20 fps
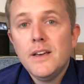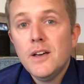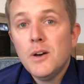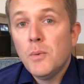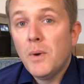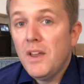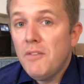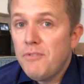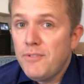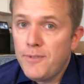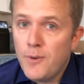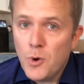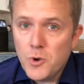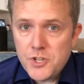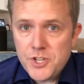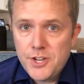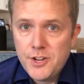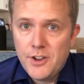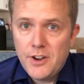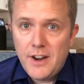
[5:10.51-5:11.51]
Well,
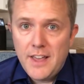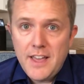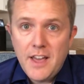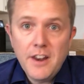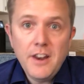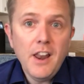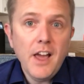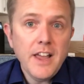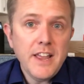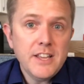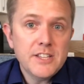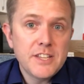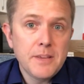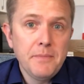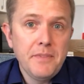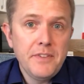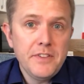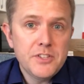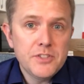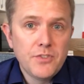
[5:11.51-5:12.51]
unfortunately, unlike
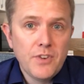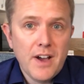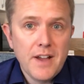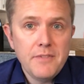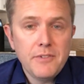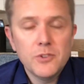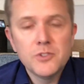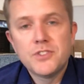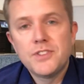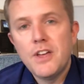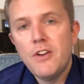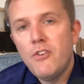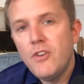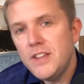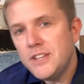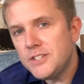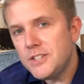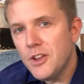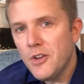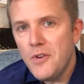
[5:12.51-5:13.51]
some of its rivals, there
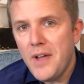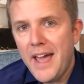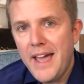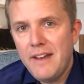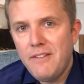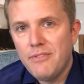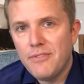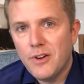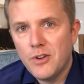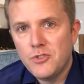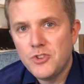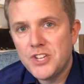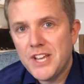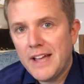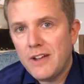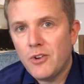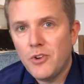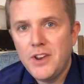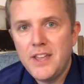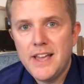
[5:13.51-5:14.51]
is no headphone
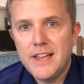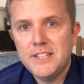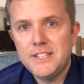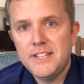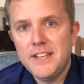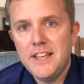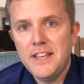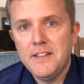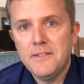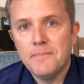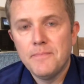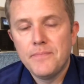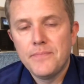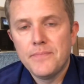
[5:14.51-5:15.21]
jack on the SE.